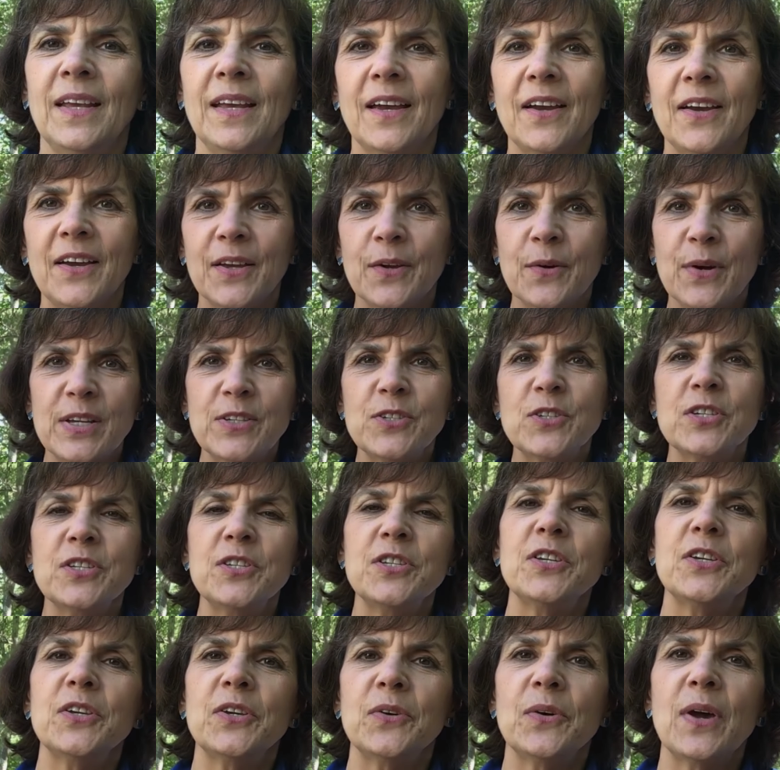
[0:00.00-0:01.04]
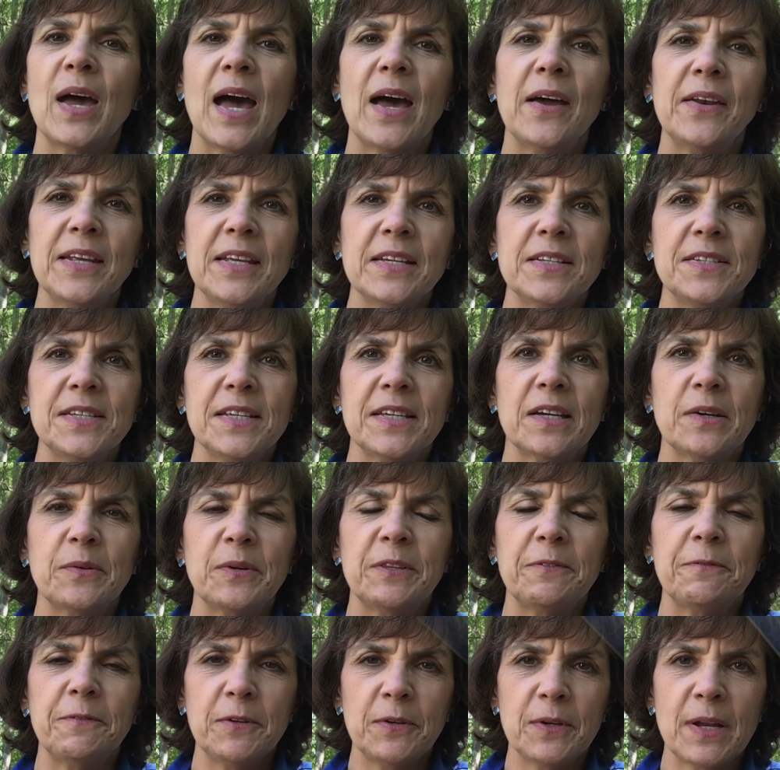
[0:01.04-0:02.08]
All right, question two. How do you deal
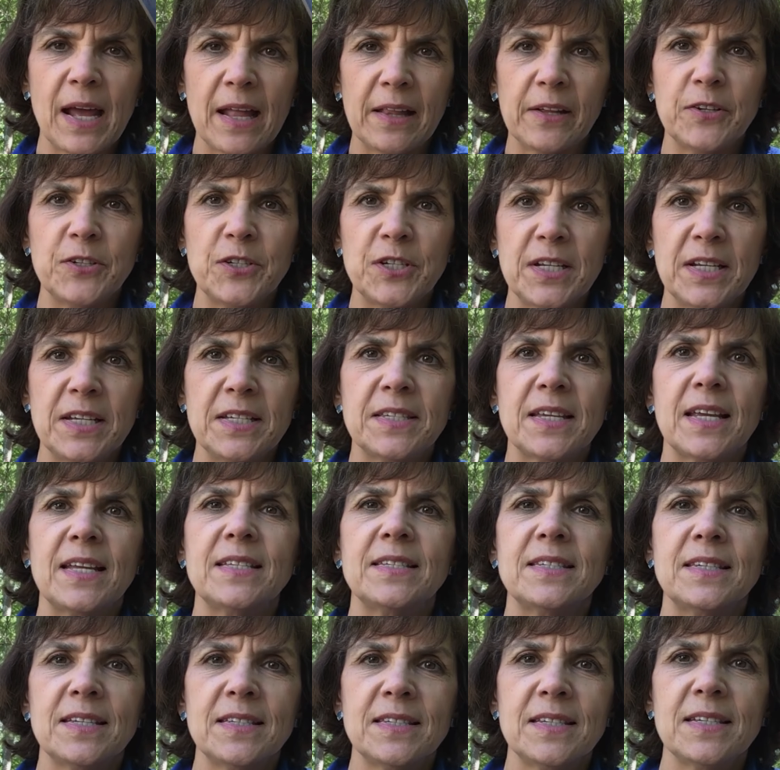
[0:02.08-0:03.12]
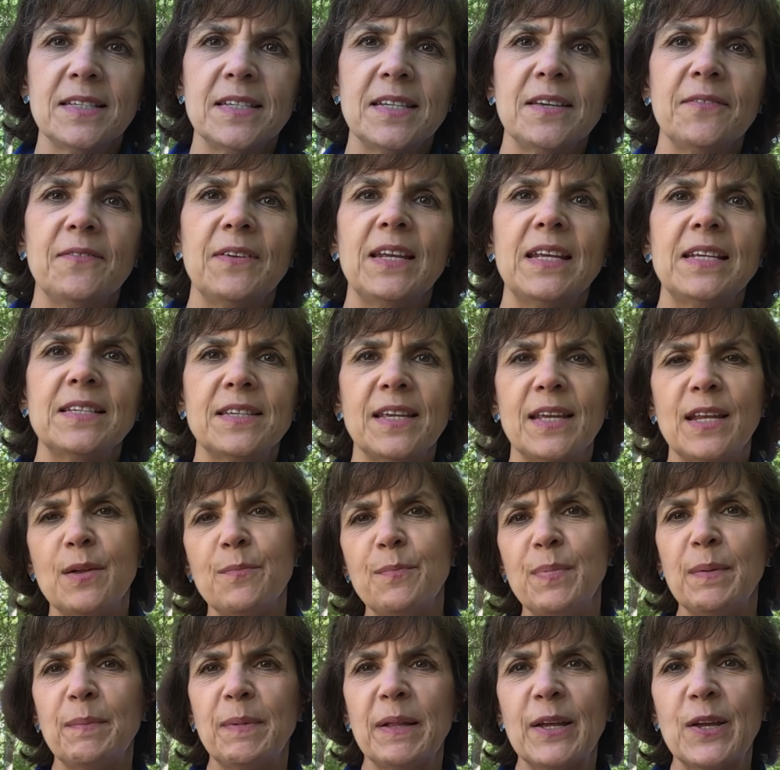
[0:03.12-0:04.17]
with food allergies and sensitivities in a
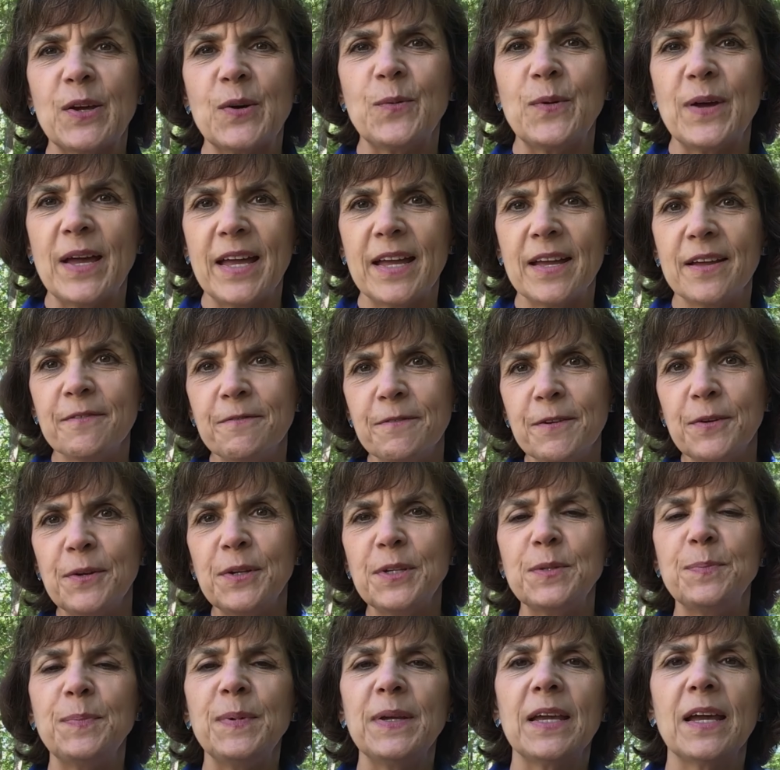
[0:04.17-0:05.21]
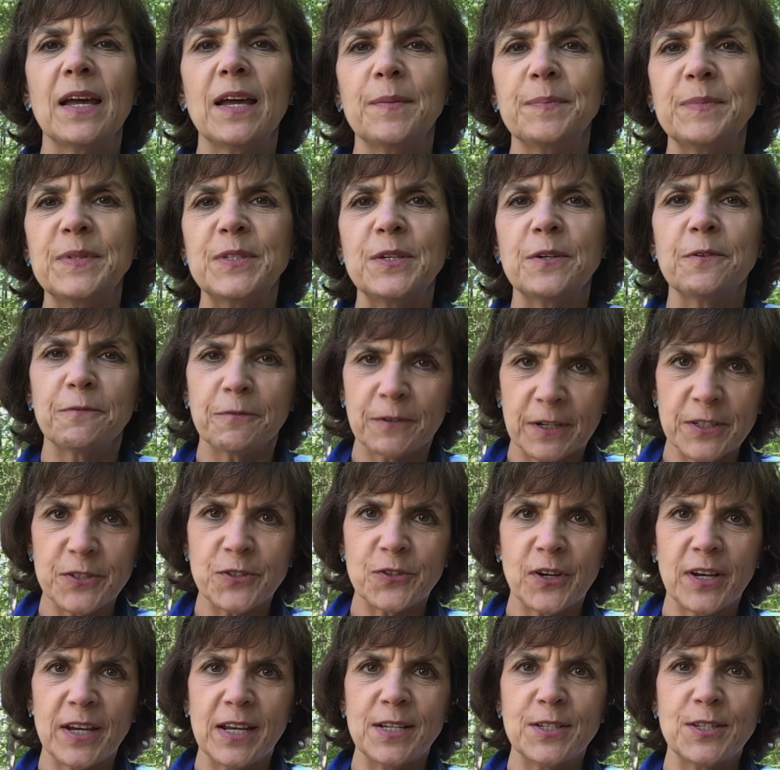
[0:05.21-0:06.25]
biblical way? Food has become so
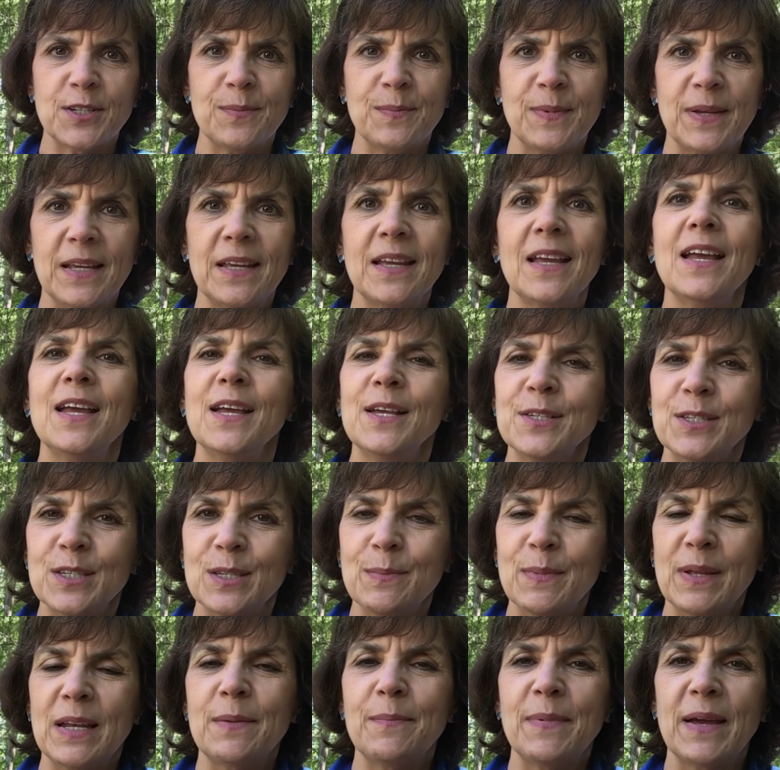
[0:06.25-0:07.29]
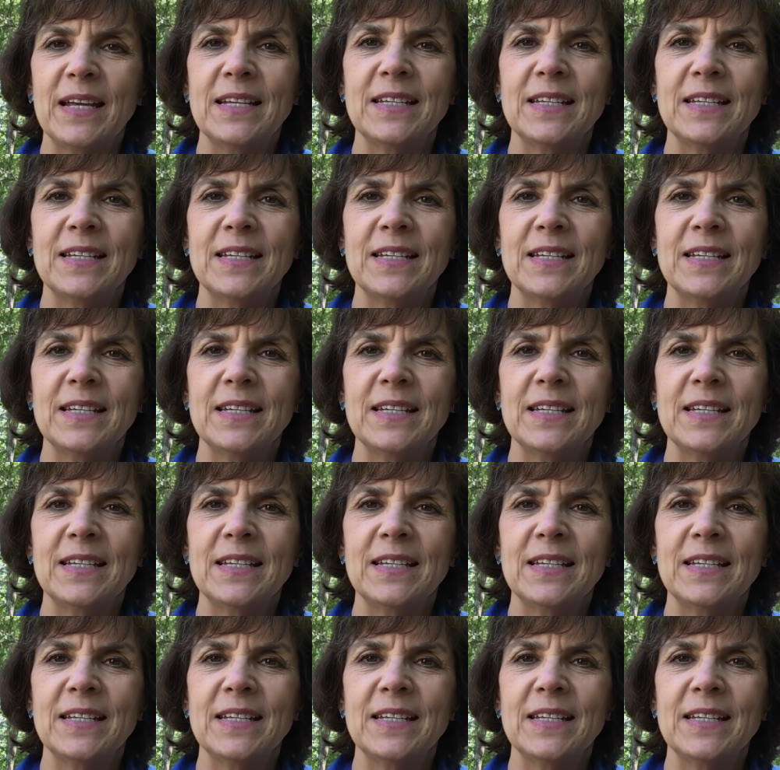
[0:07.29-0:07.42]
frustrating to me. Submitted by